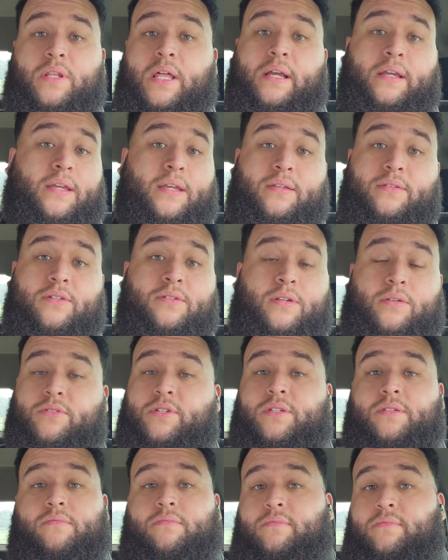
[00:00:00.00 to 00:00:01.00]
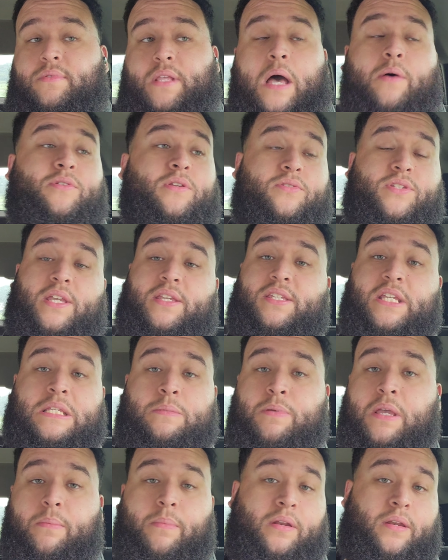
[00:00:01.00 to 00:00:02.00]
I guess, just I was gonna say
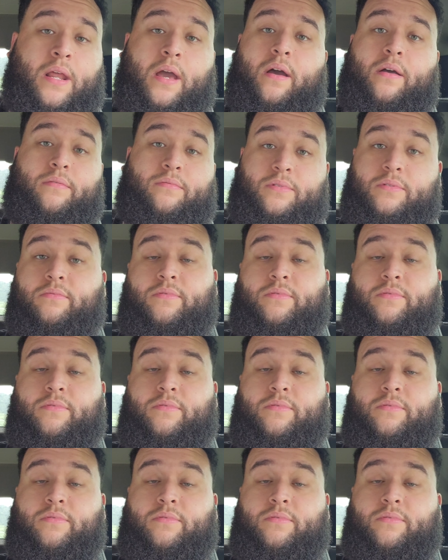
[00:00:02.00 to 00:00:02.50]
suspect, but no,